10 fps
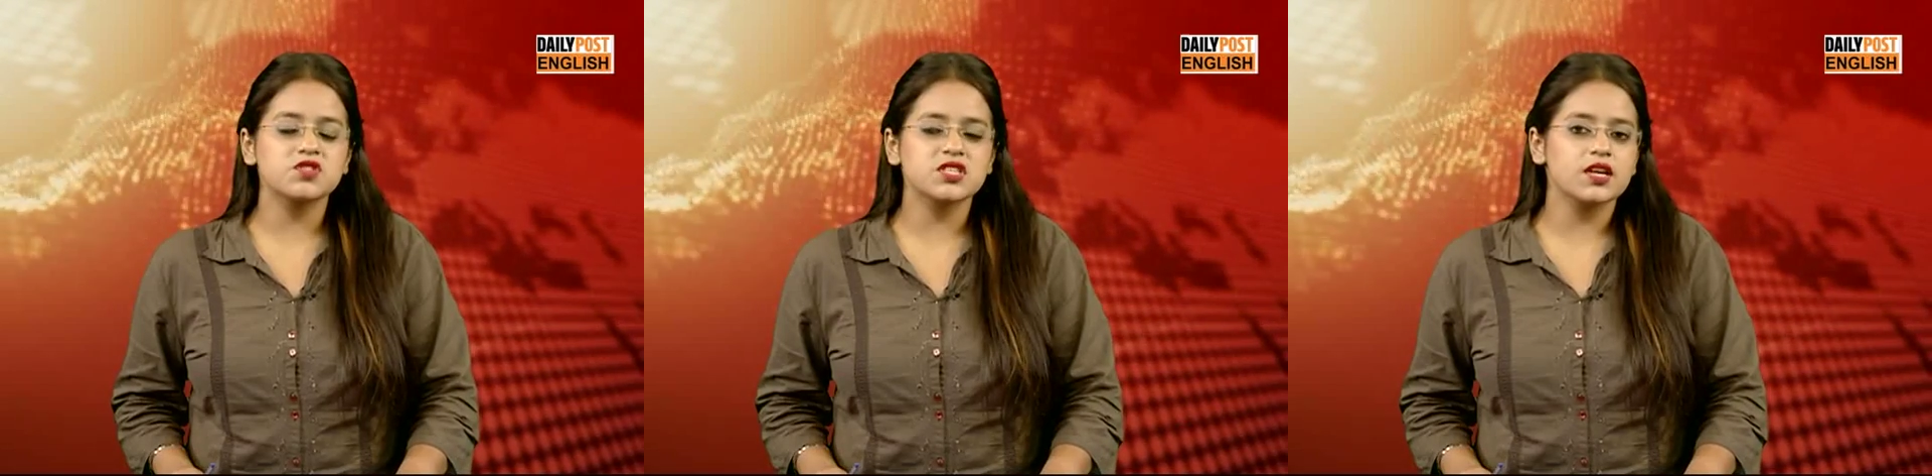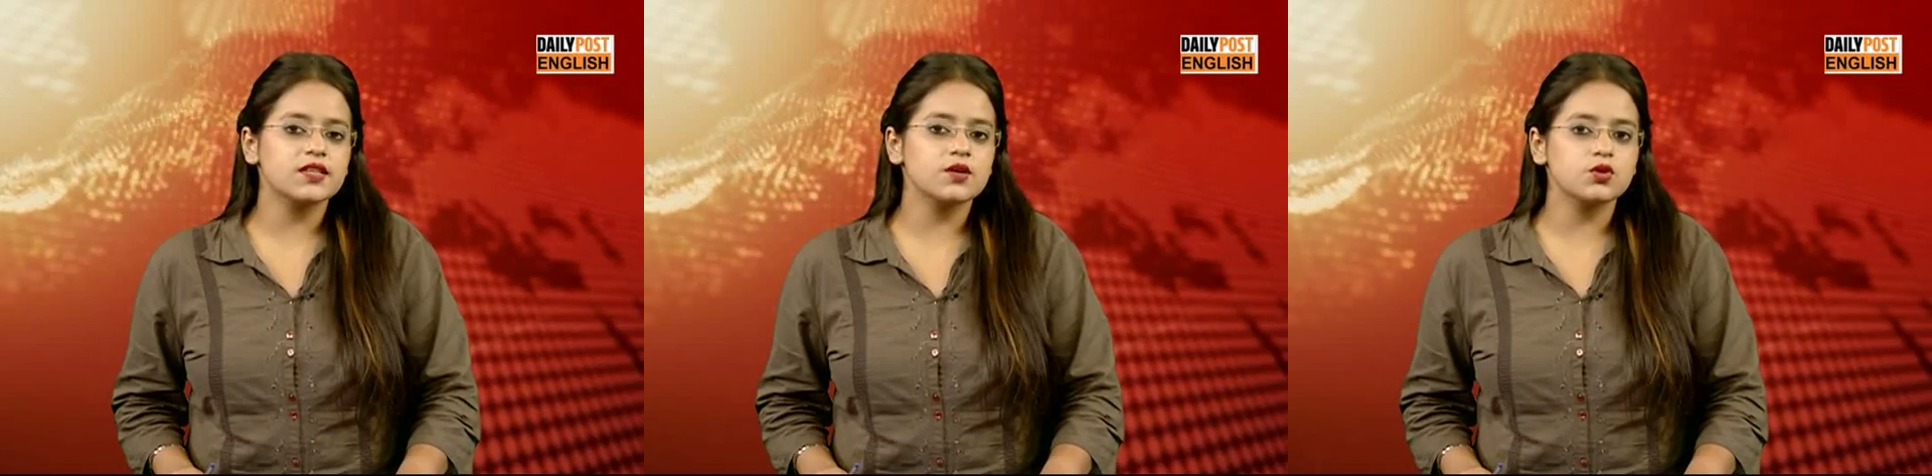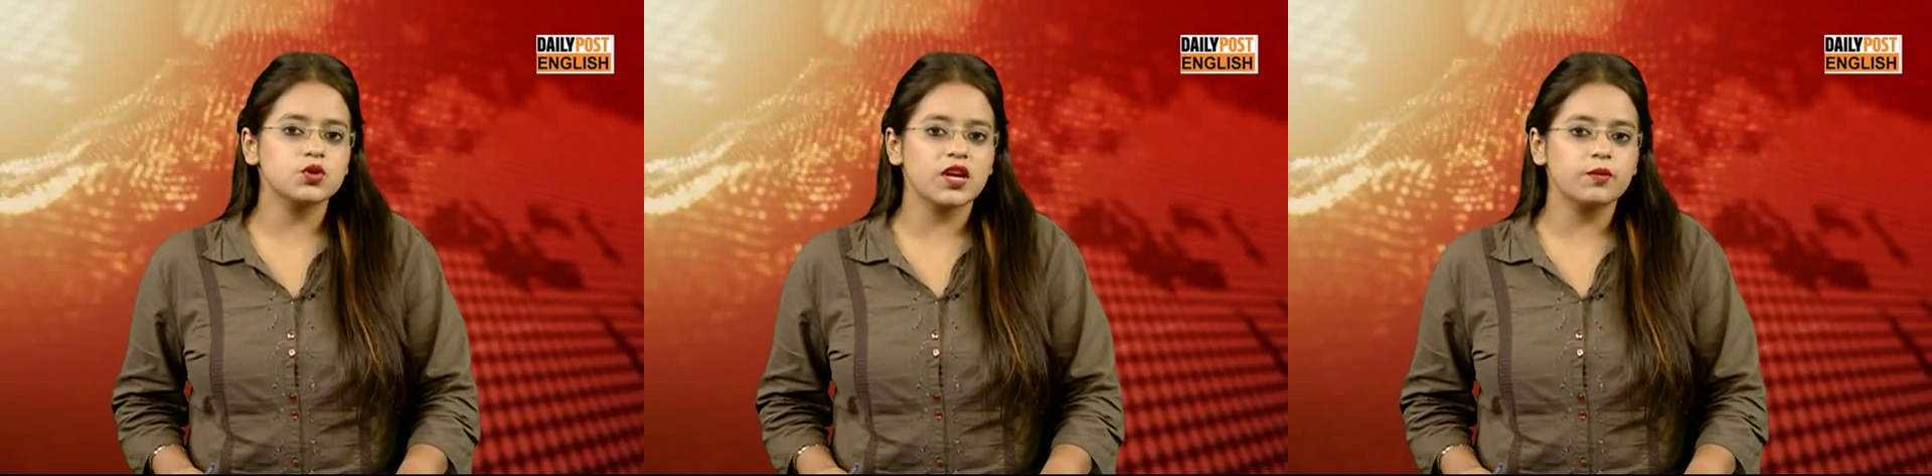stay tuned
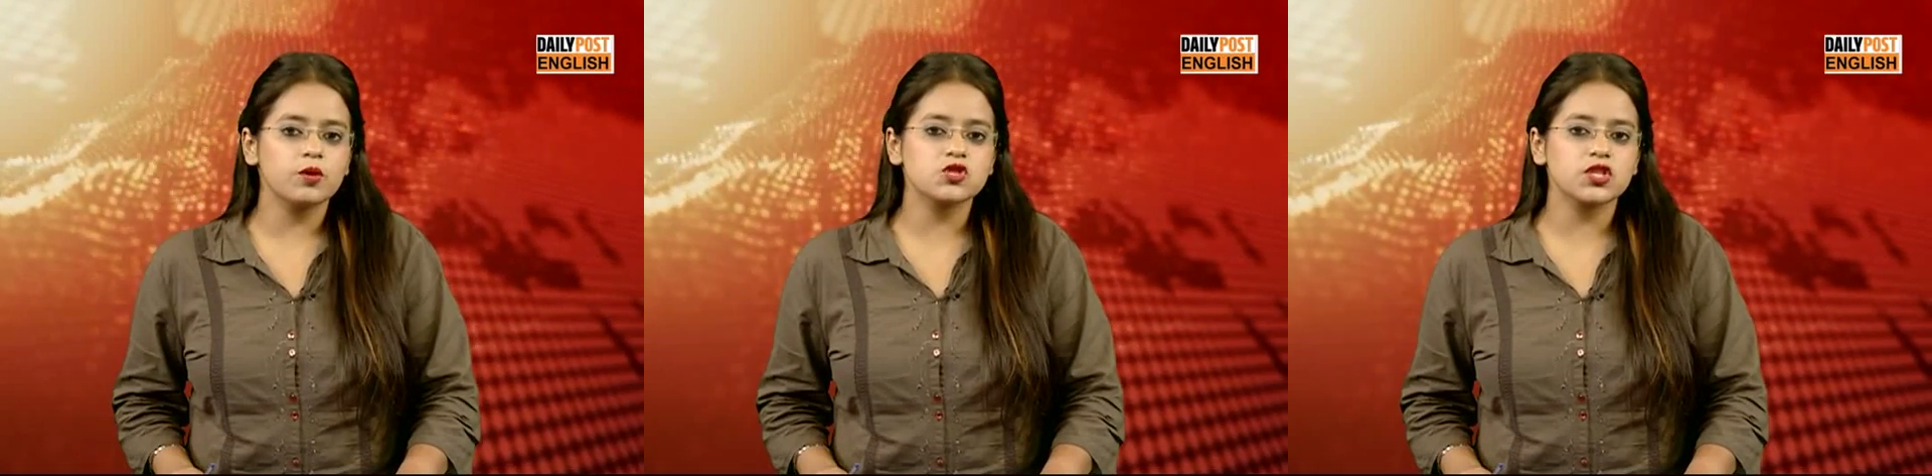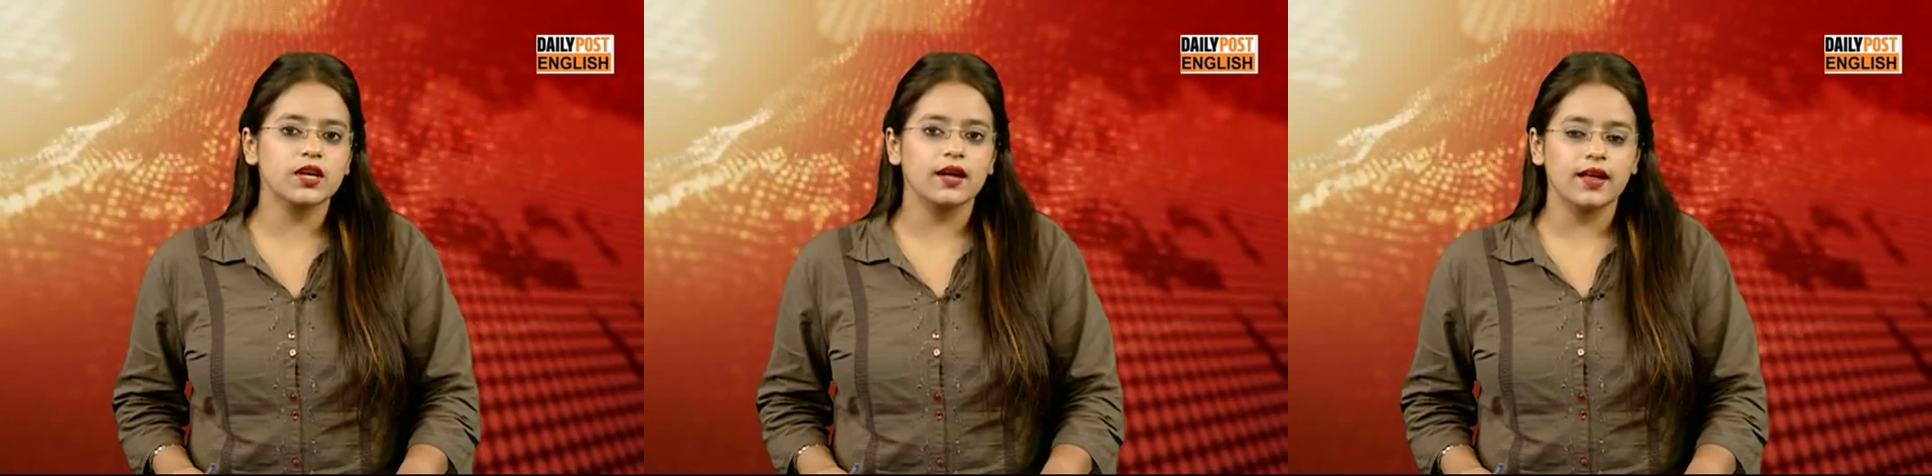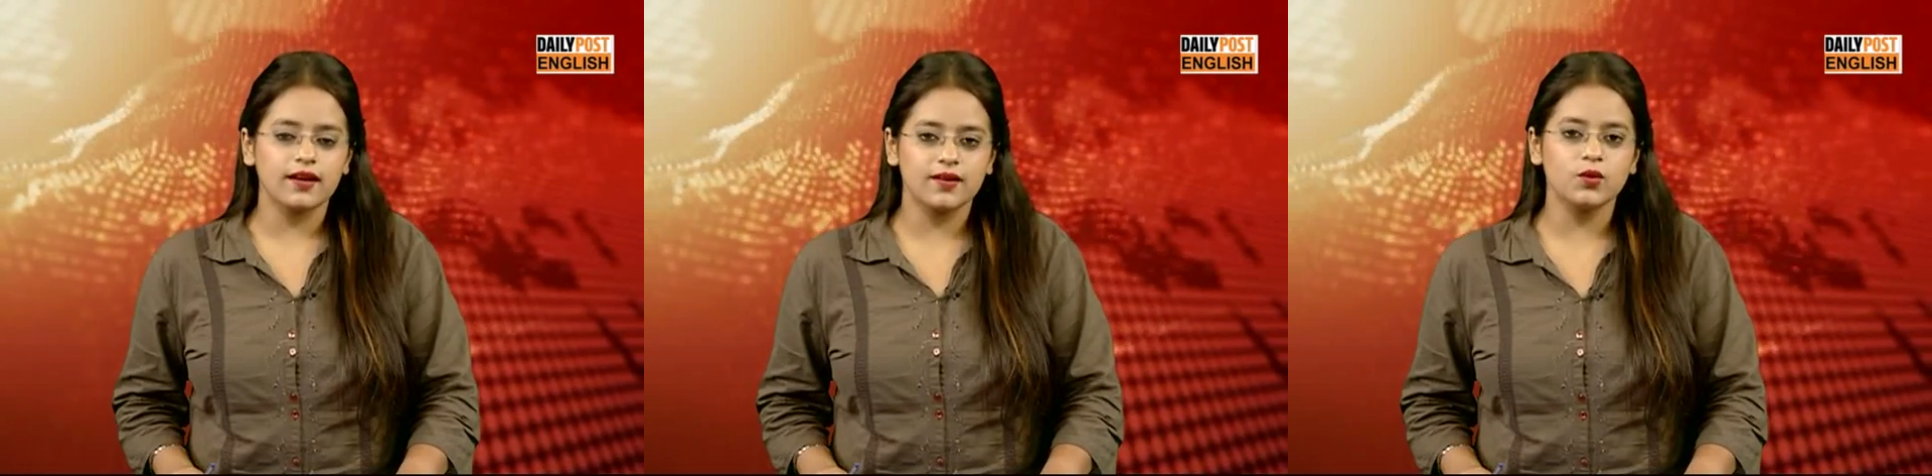to Daily Post India.
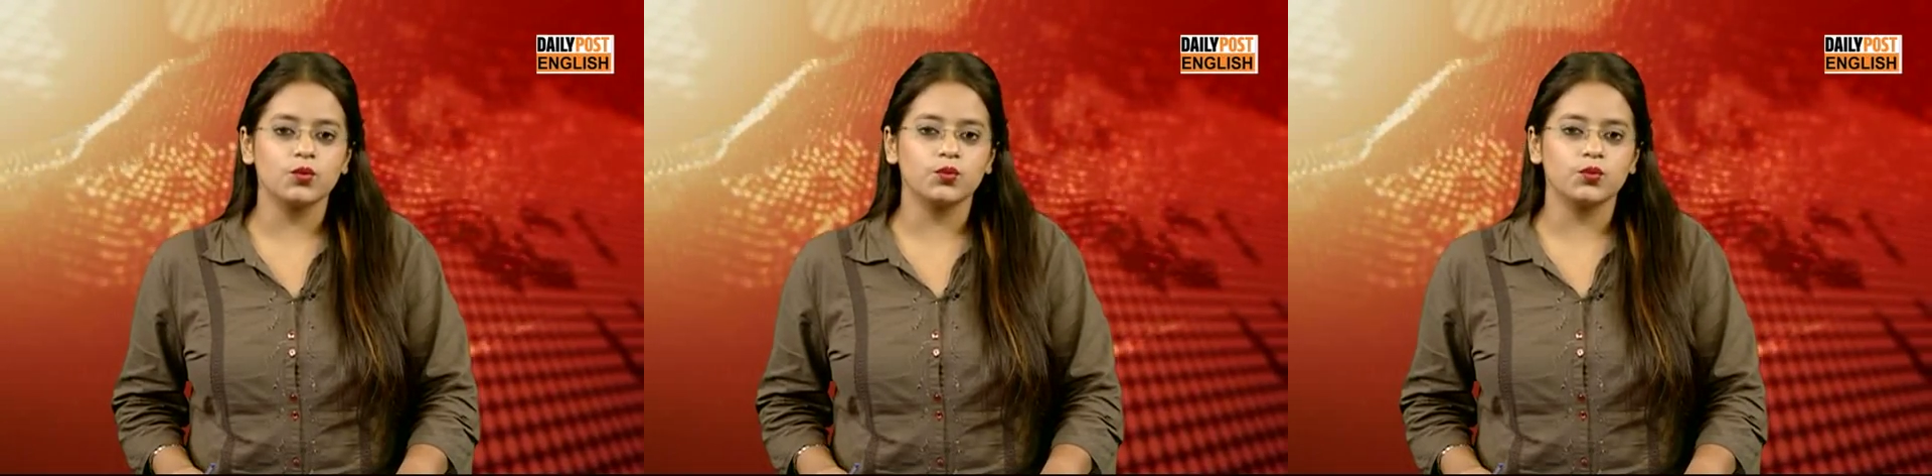Thank you.